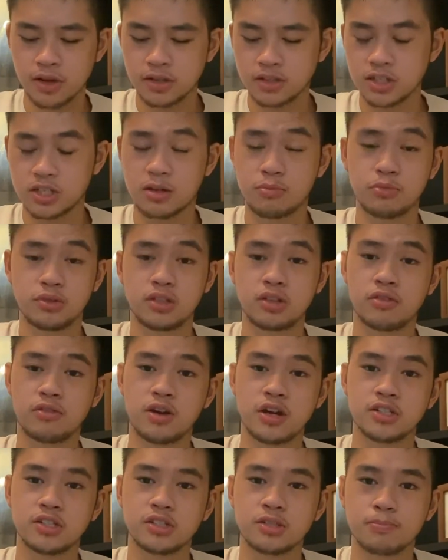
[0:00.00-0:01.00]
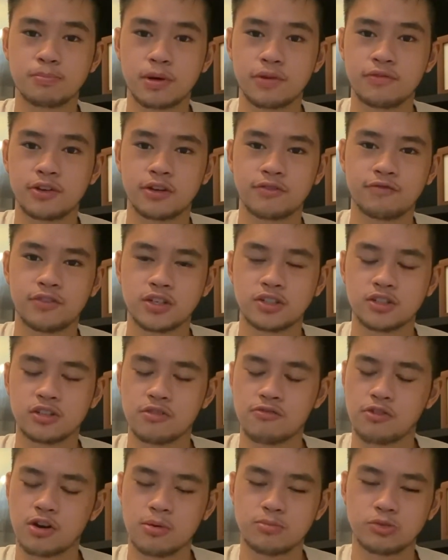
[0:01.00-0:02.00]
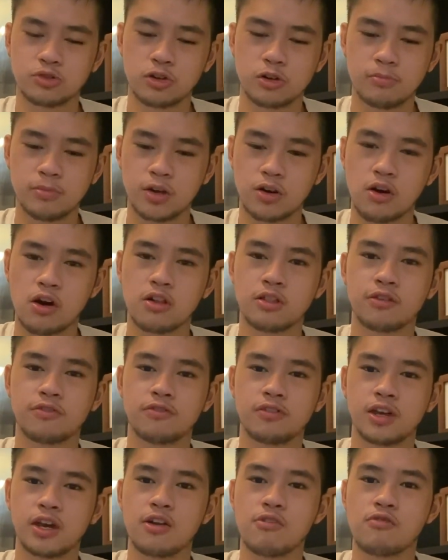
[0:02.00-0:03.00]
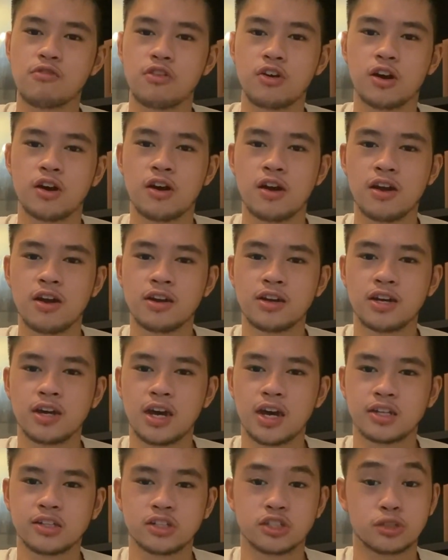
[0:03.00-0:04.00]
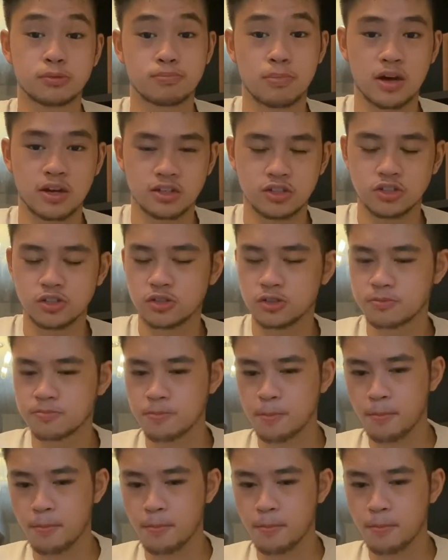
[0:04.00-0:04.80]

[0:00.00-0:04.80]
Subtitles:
Same with the rice. It's a perfect vessel for absorbing all the flavor and the spice.